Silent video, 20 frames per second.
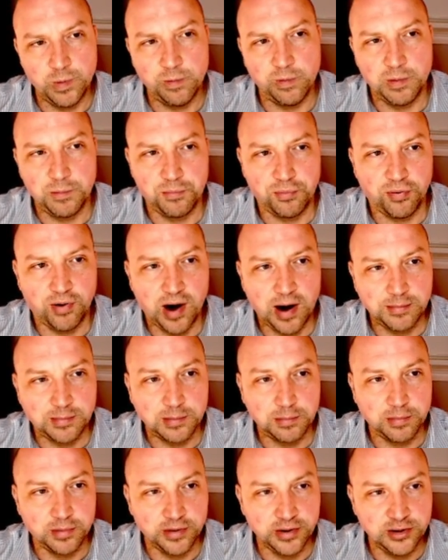we would
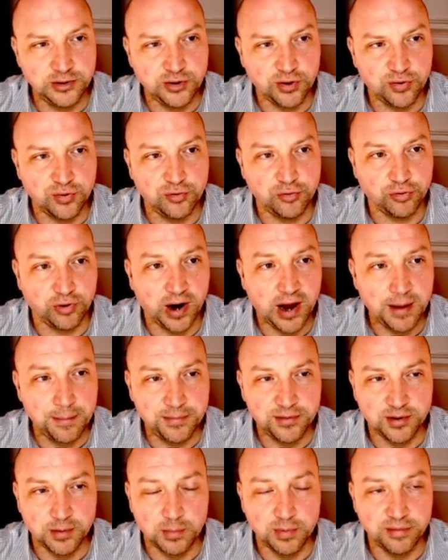probably just
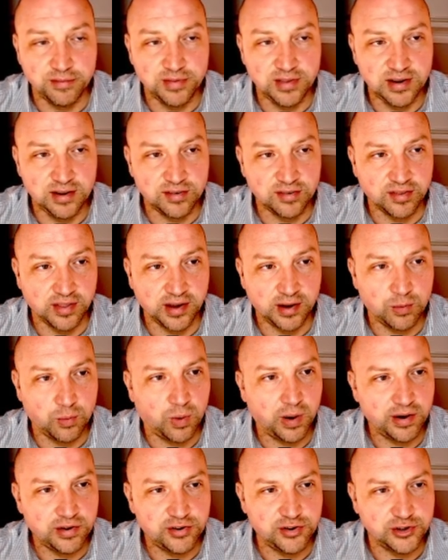drop some of these like
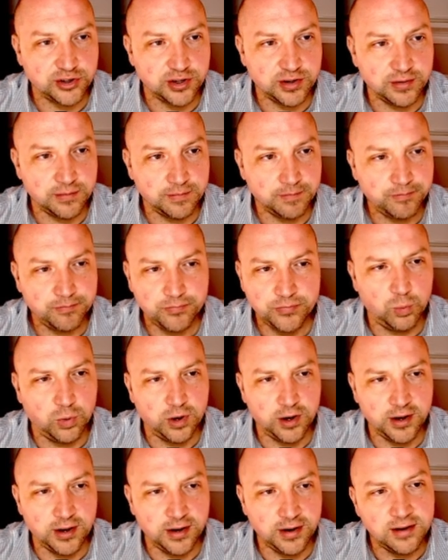question,
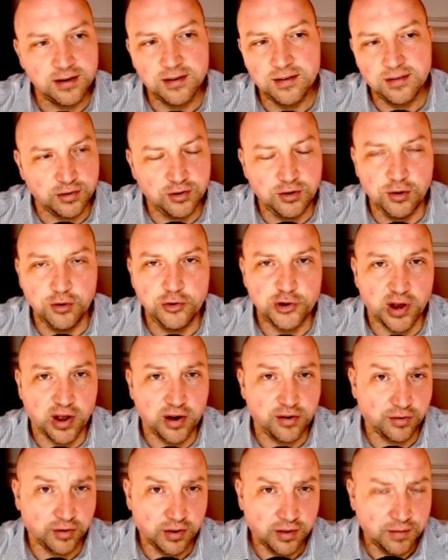wood. They're too
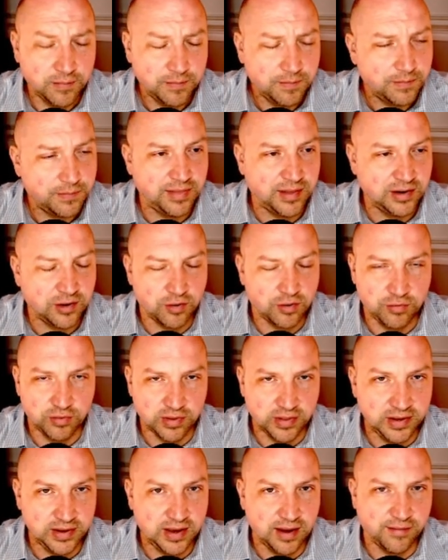general and they don't
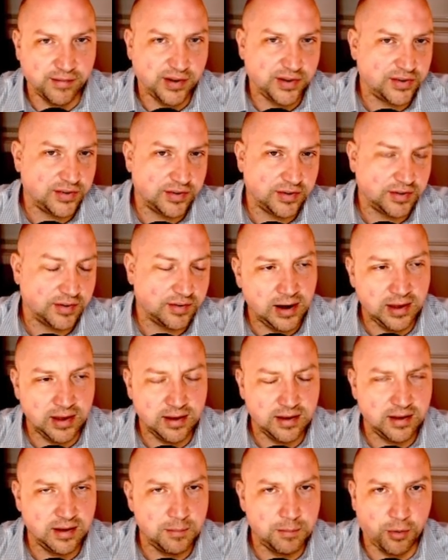really give us any
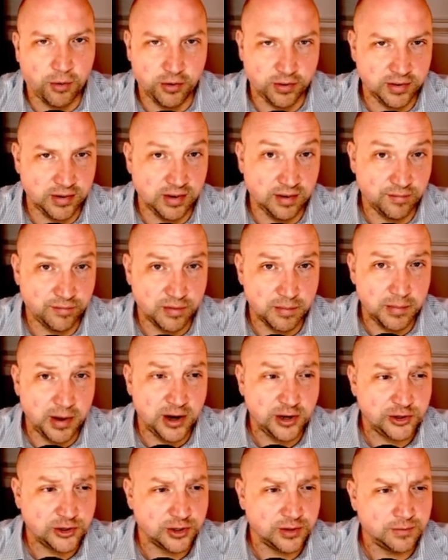important
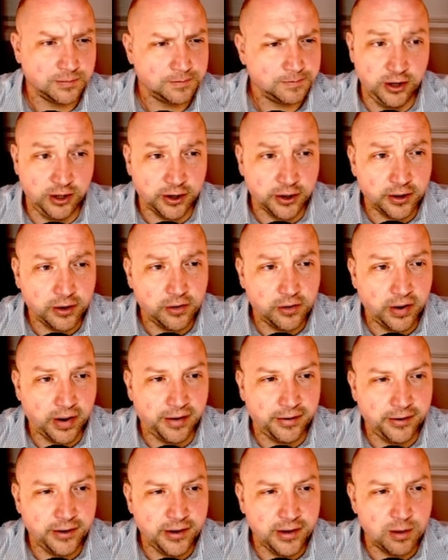information. Euro
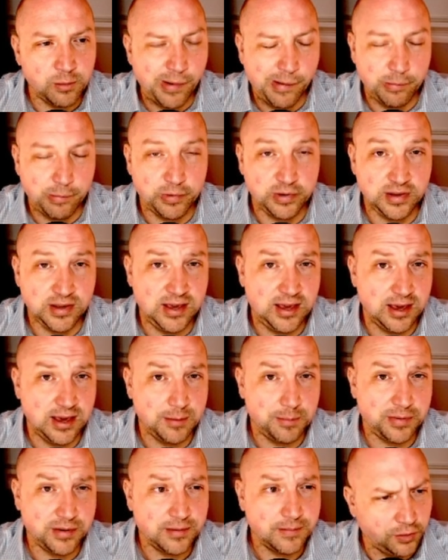area we would
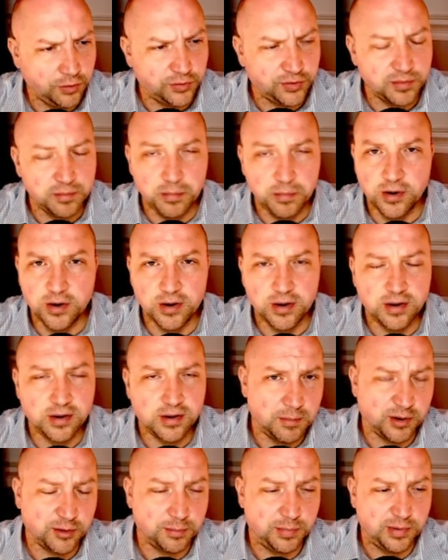keep. Duesenberg, he
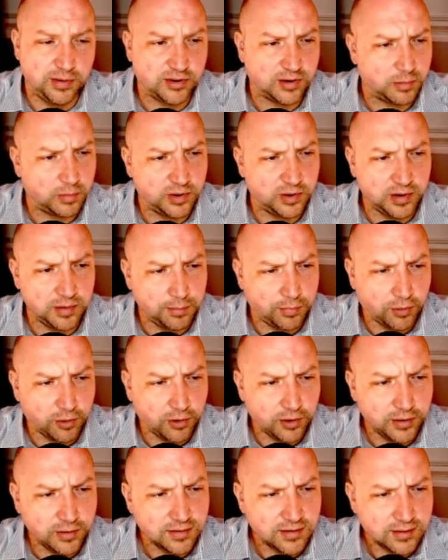must be someone
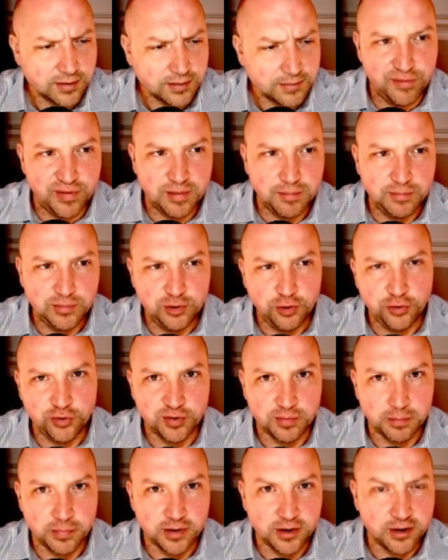important. Wim
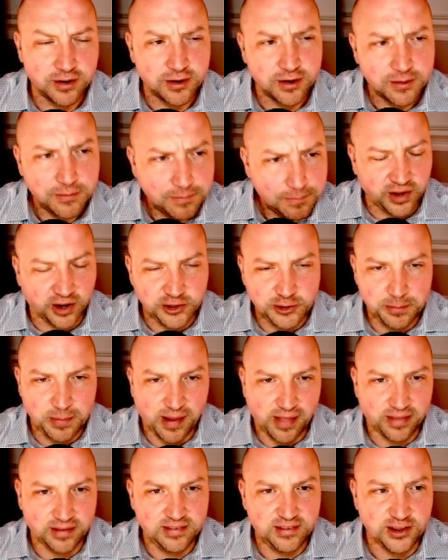Duesenberg, Dutch
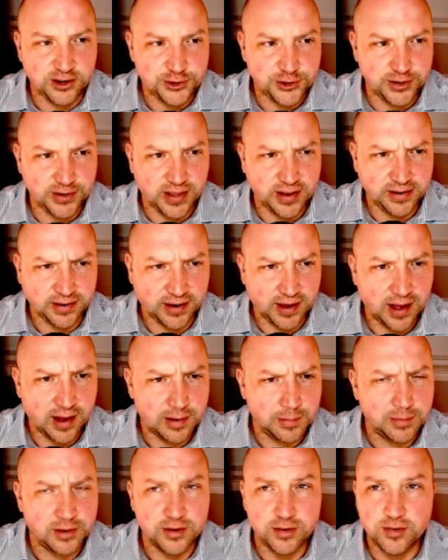politician and
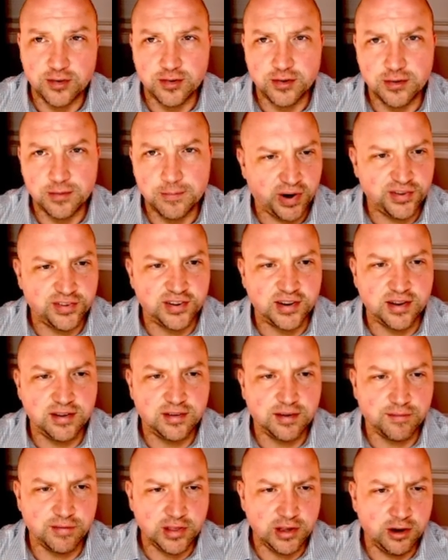economist,
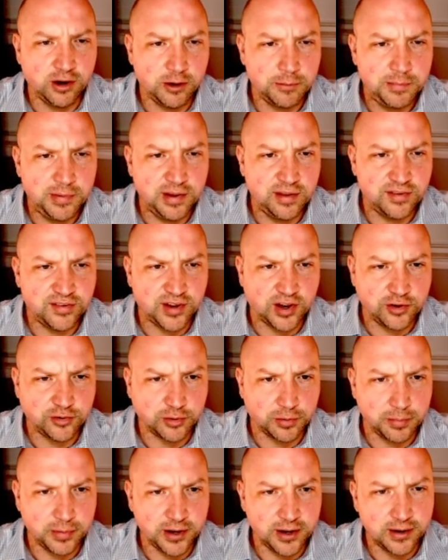president of the European
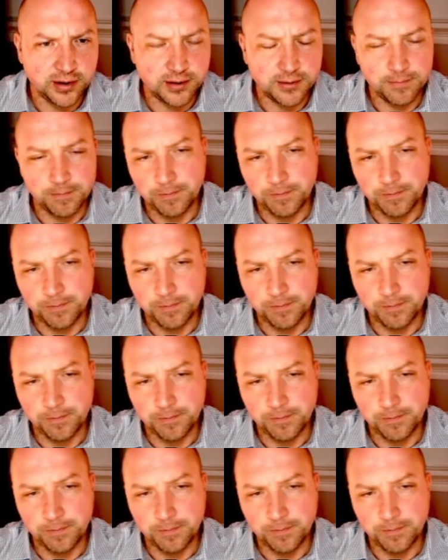Central Bank.